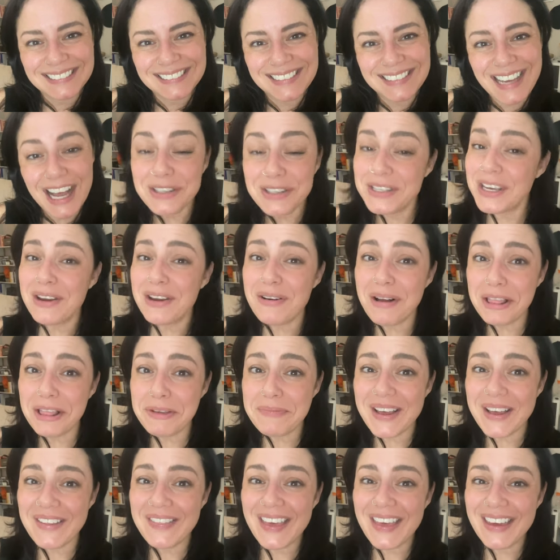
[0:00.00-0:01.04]
I'll tell you all
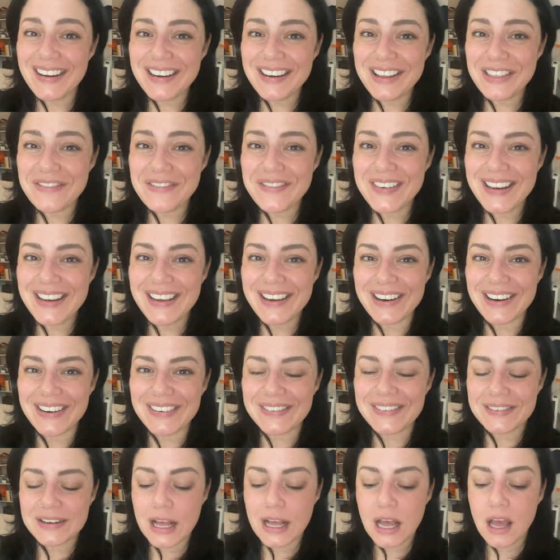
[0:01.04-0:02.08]
about that in another
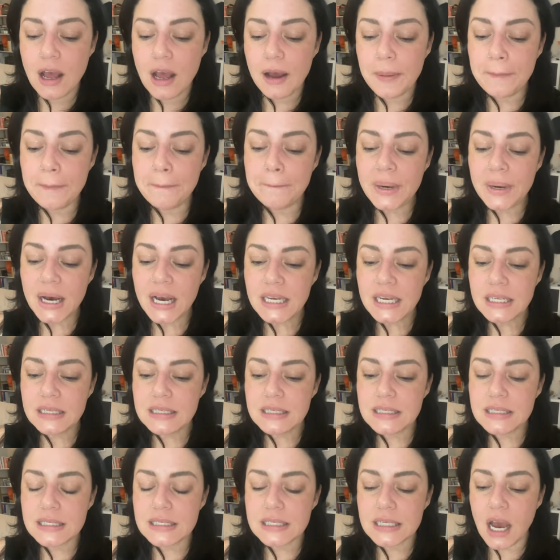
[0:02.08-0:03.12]
video.
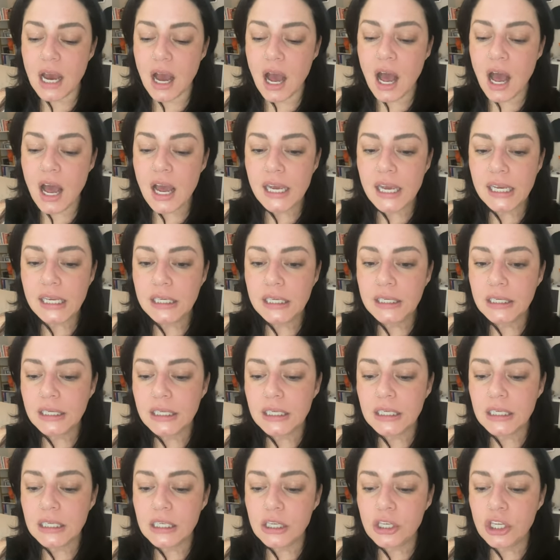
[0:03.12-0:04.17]
But I,
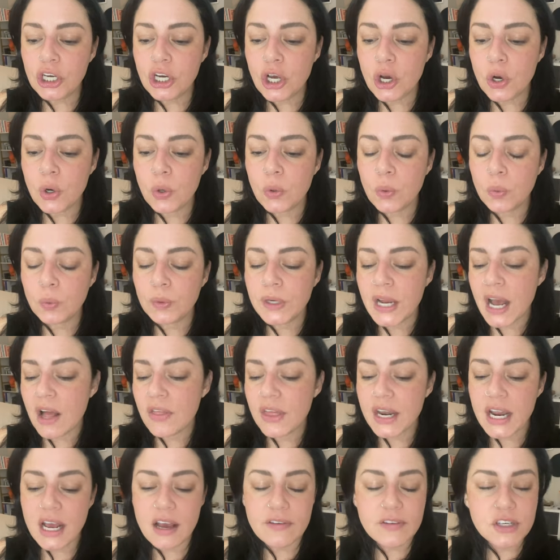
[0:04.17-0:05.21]
you know, now that
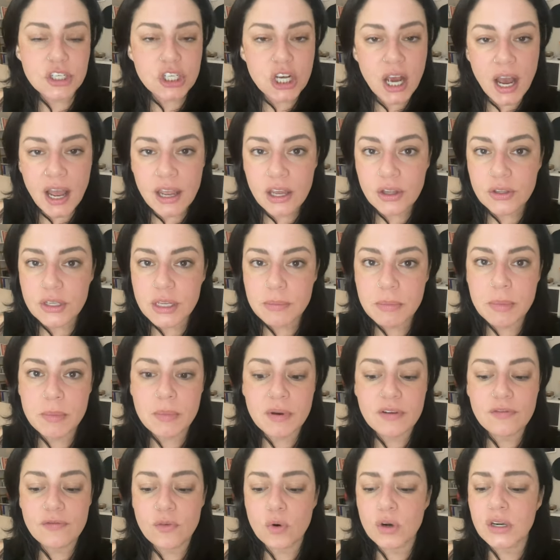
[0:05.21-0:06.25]
I have a child, I'm in my
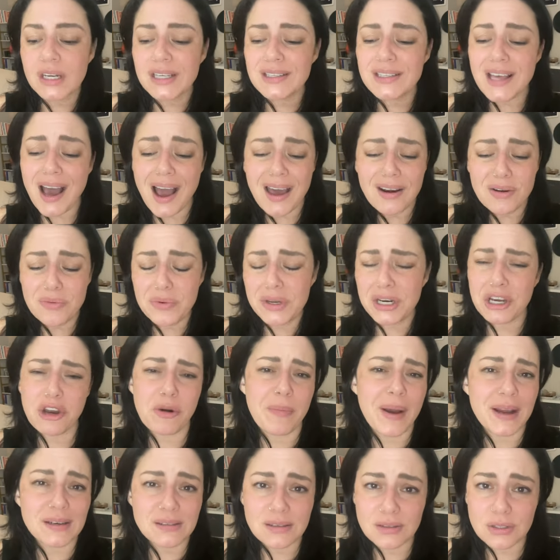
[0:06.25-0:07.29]
40s, I don't want to go
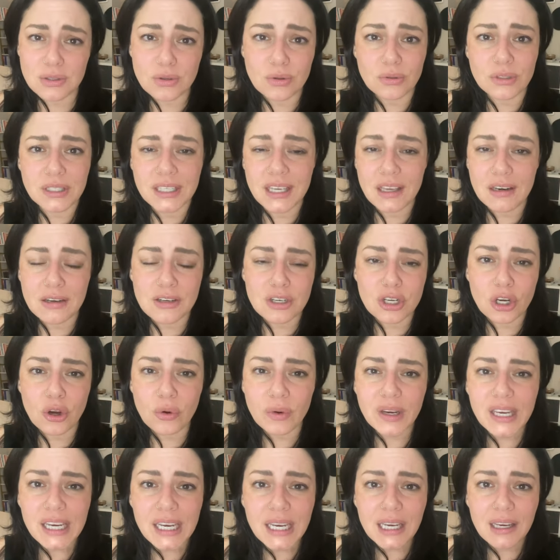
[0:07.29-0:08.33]
back to school to get a
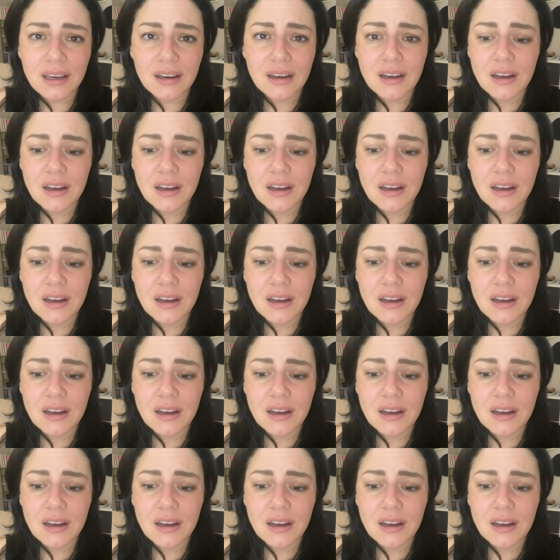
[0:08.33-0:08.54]
degree.